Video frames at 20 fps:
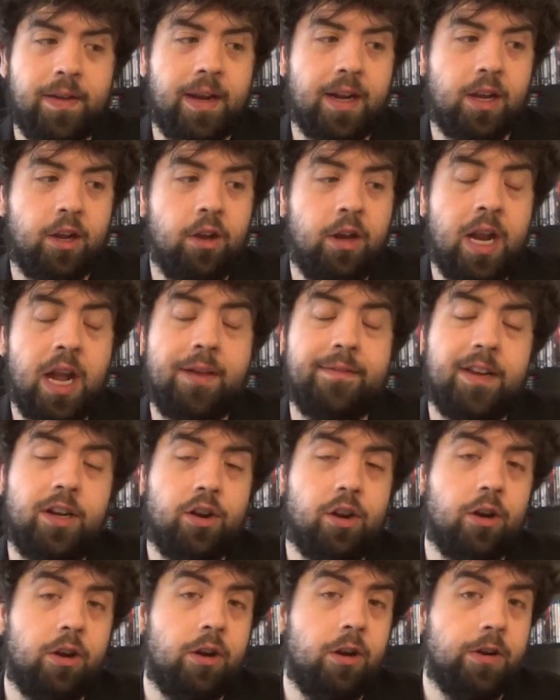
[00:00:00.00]
And it could have a
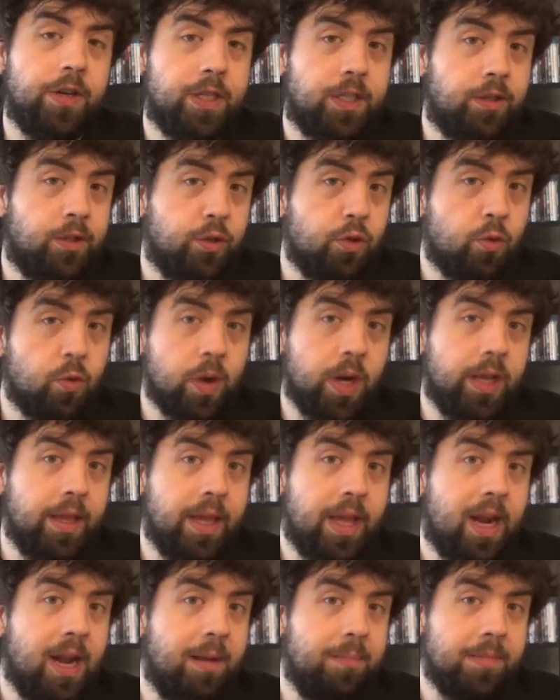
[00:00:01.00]
darker story
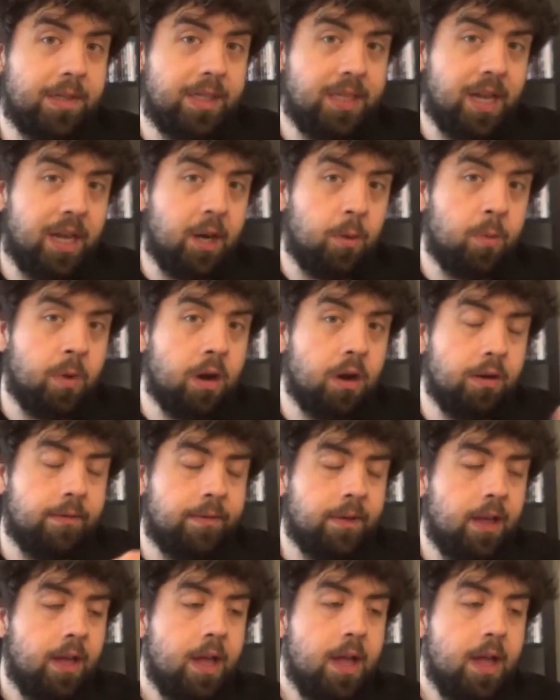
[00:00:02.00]
that I'm just not aware of.